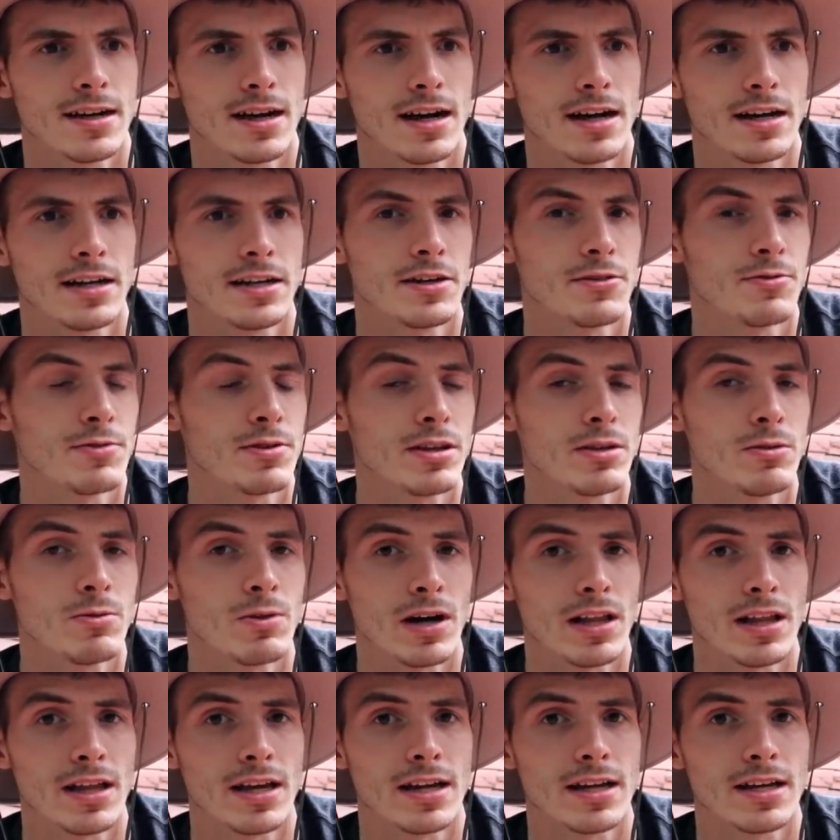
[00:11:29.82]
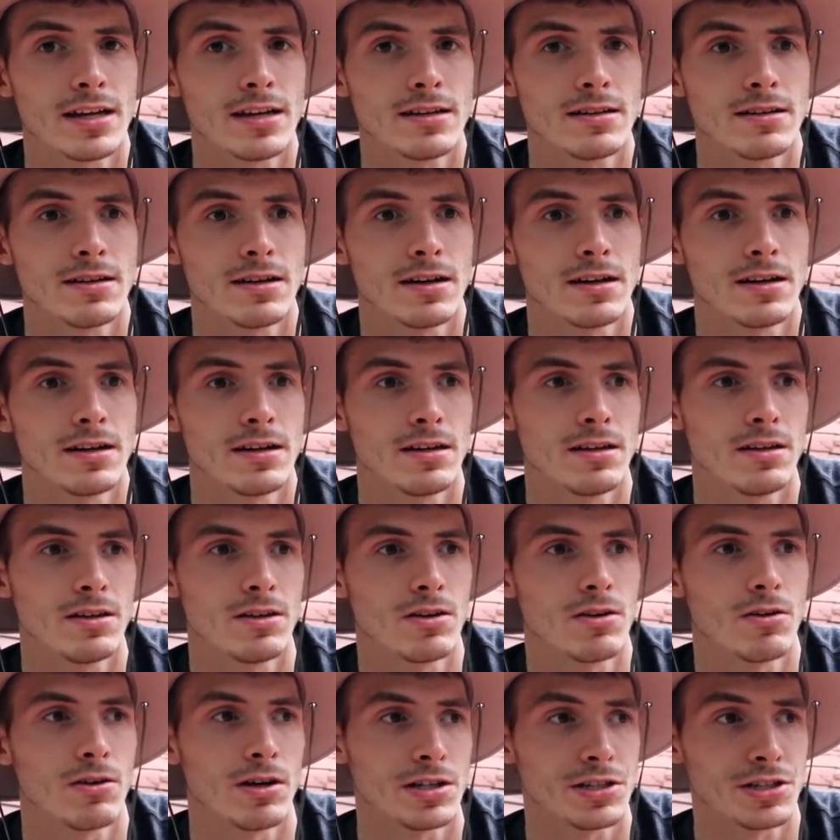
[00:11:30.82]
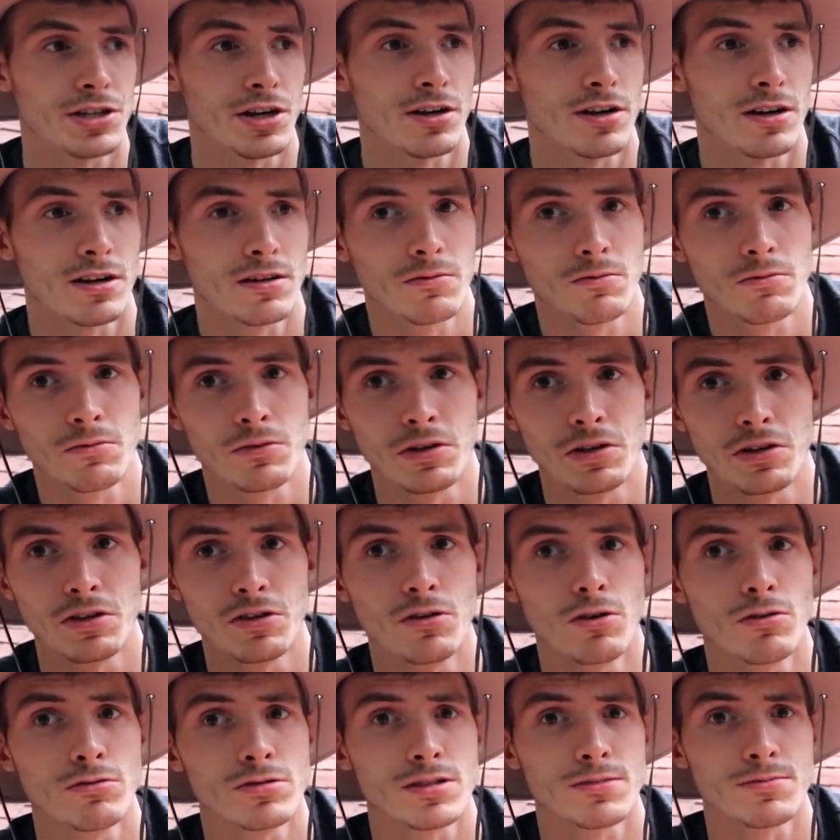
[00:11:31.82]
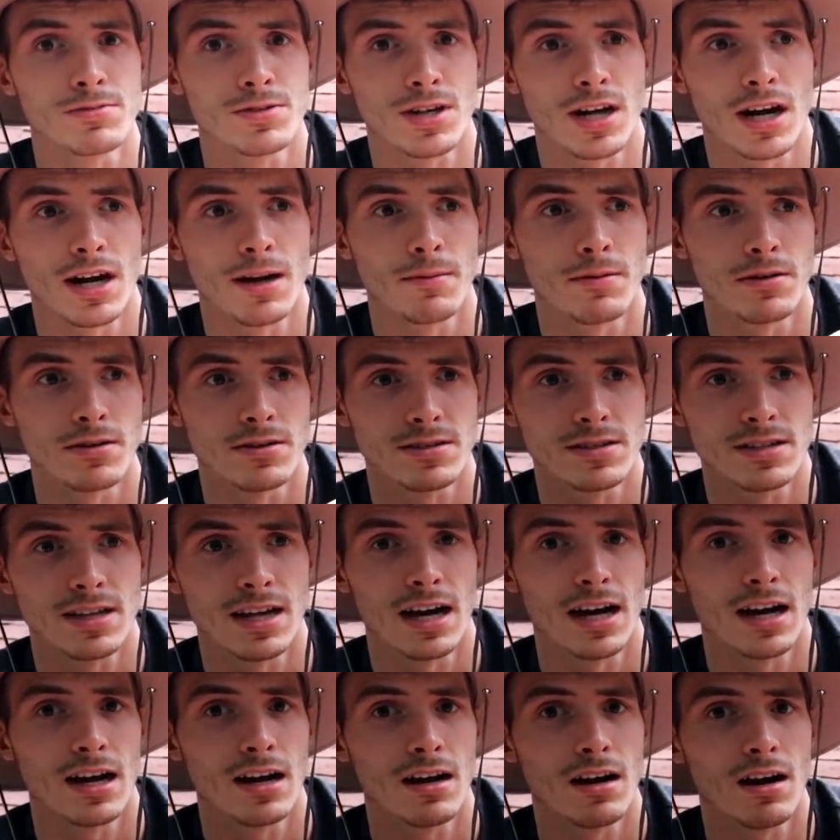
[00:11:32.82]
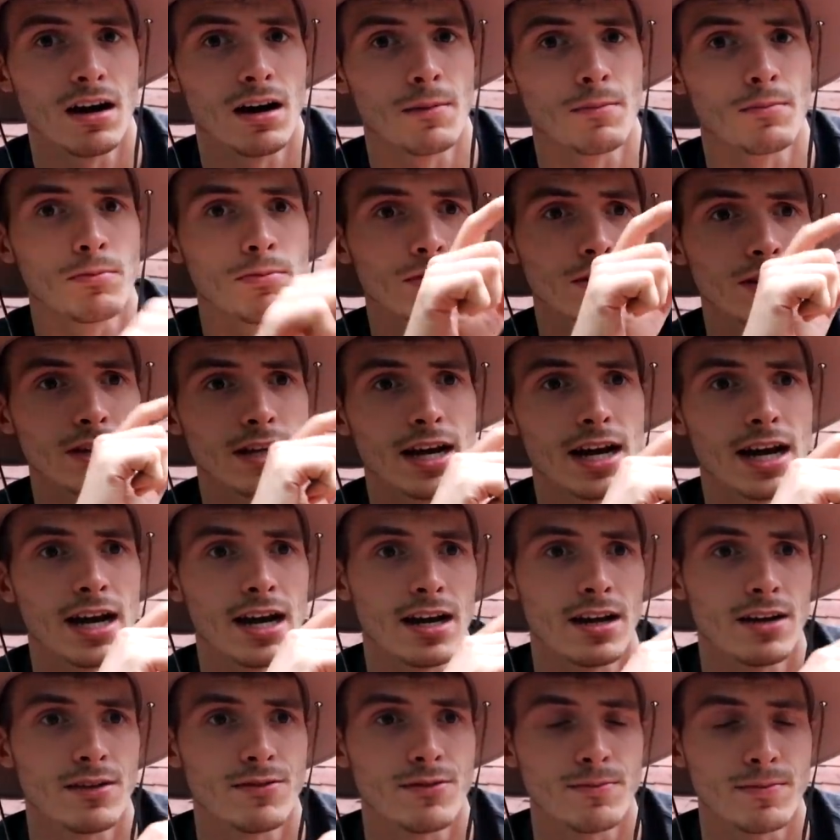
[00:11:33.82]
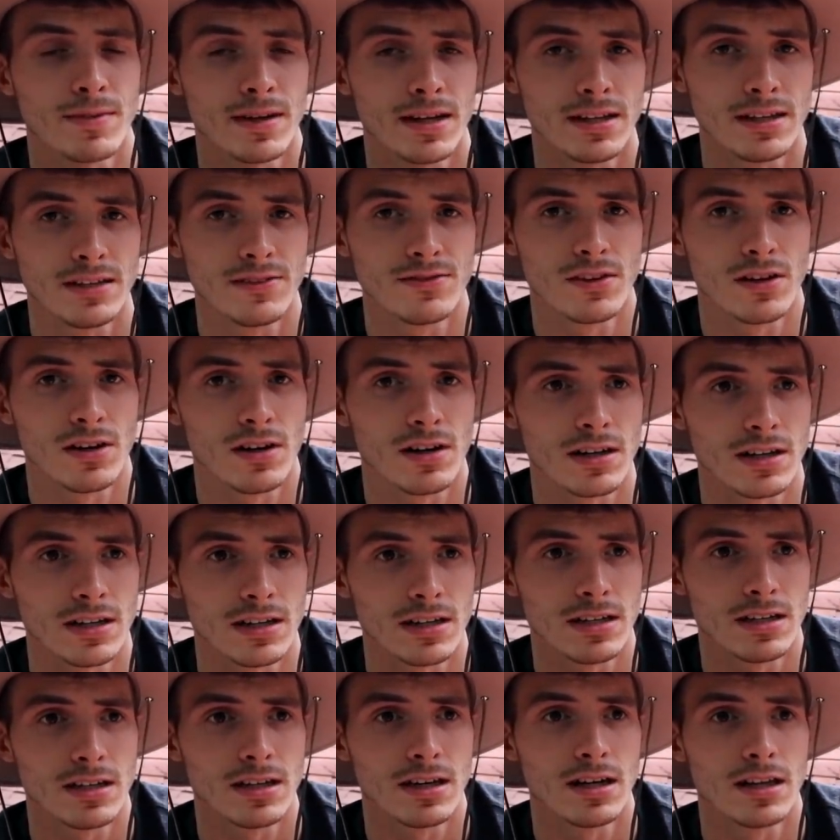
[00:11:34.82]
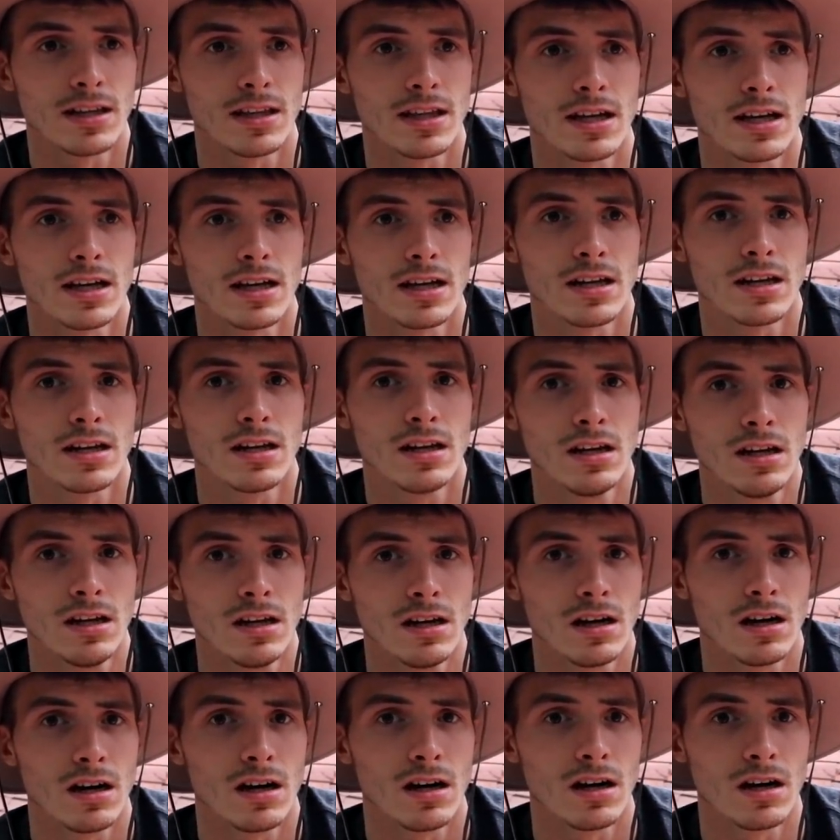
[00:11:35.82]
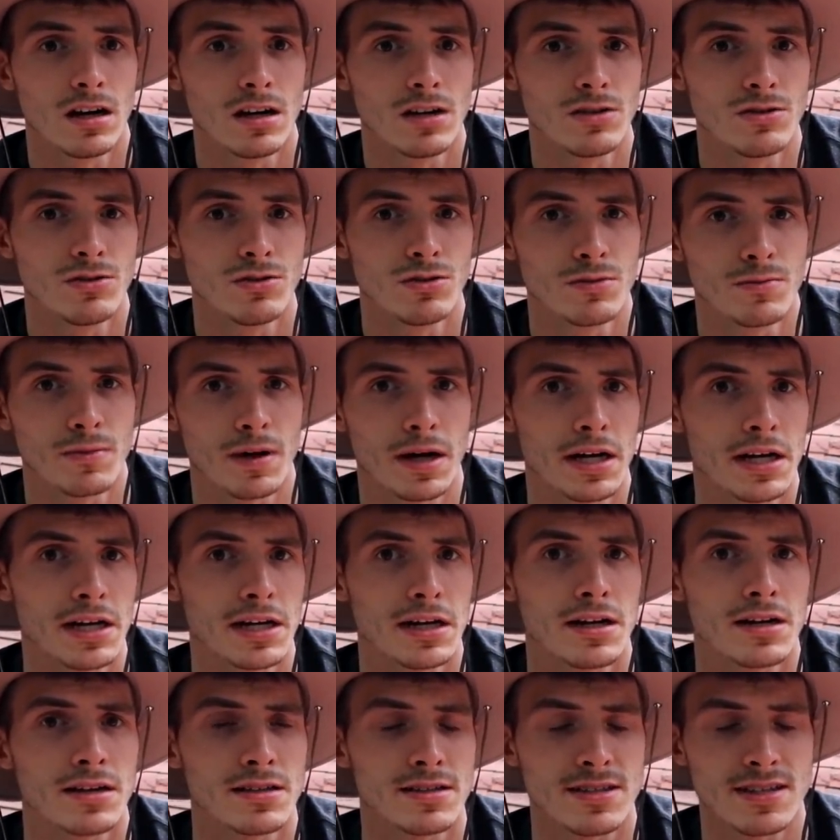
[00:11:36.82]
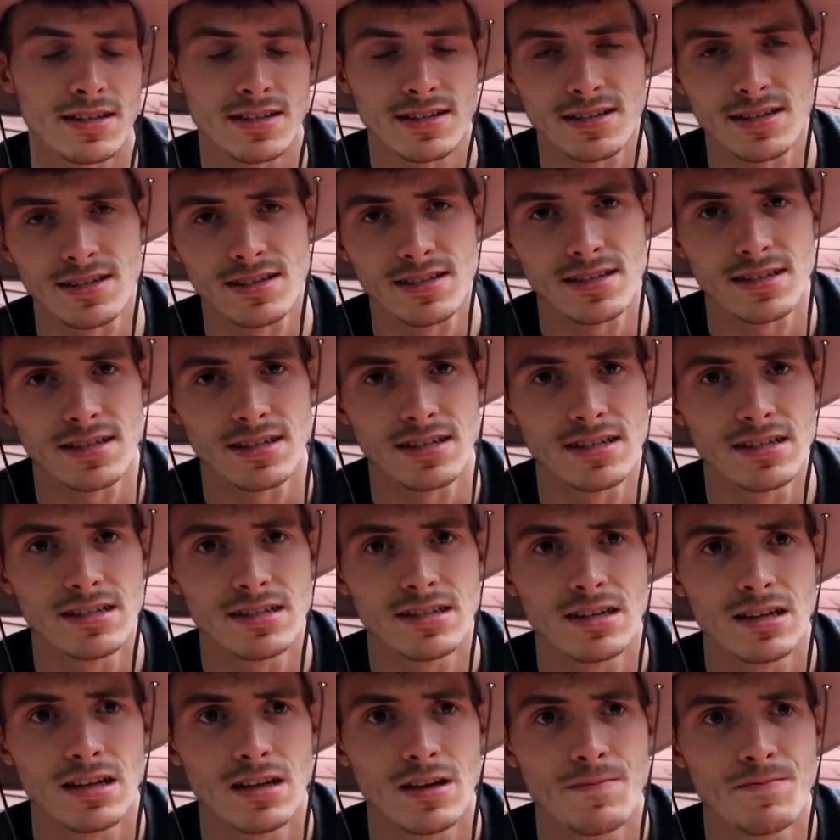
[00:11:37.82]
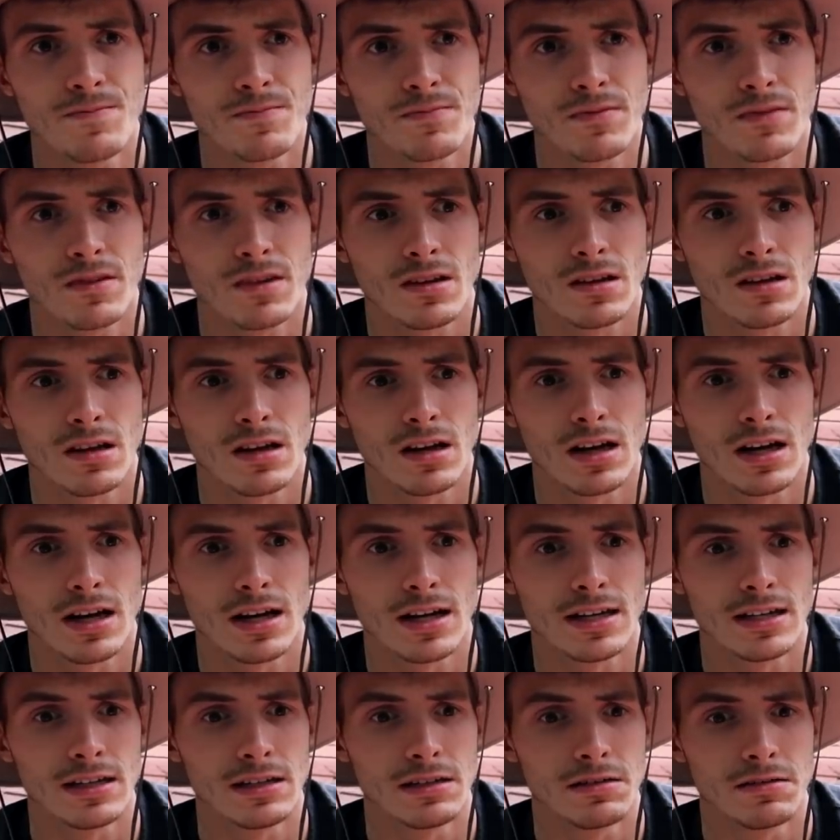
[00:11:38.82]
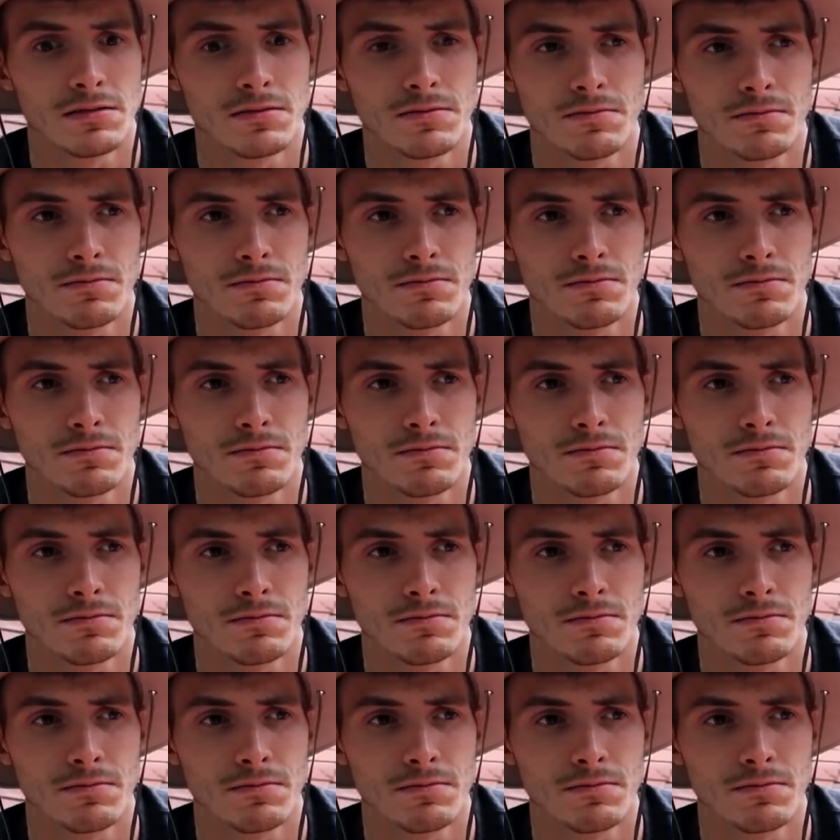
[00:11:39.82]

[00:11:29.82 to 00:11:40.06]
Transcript: I did really well at it. I, you know, I started with no subscribers, got up really high from daily vlogging, and then uh, due to my inconsistencies, I